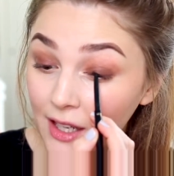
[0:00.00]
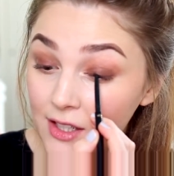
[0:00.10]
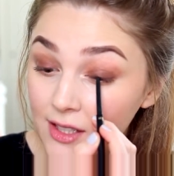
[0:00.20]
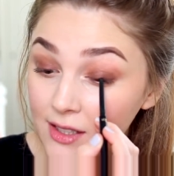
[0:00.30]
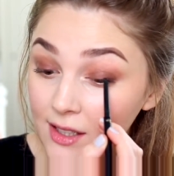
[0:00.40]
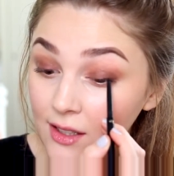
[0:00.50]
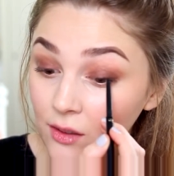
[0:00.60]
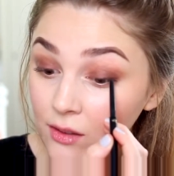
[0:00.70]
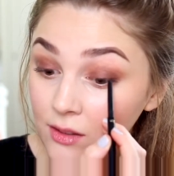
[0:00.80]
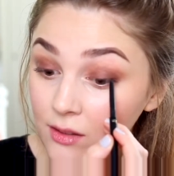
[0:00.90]
lashes and
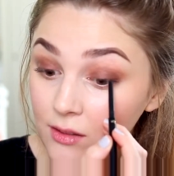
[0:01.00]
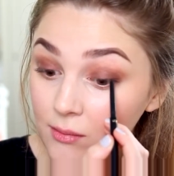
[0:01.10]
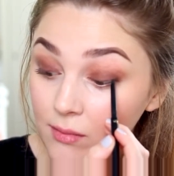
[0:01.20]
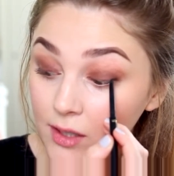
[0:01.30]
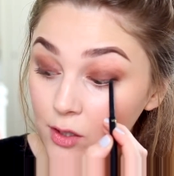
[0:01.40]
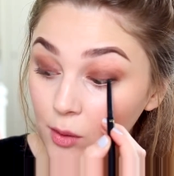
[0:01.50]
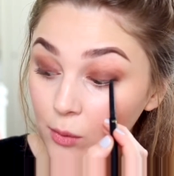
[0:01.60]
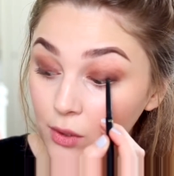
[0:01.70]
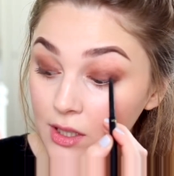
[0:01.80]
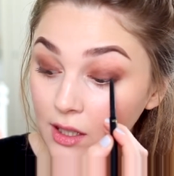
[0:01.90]
on my
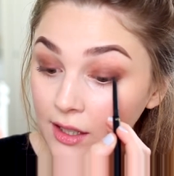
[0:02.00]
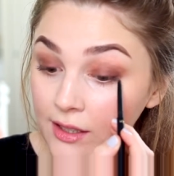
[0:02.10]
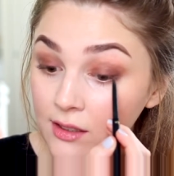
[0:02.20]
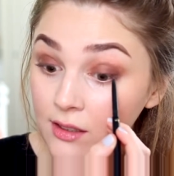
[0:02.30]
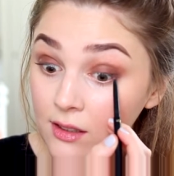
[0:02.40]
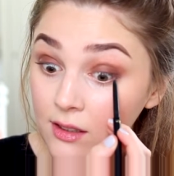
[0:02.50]
top waterline.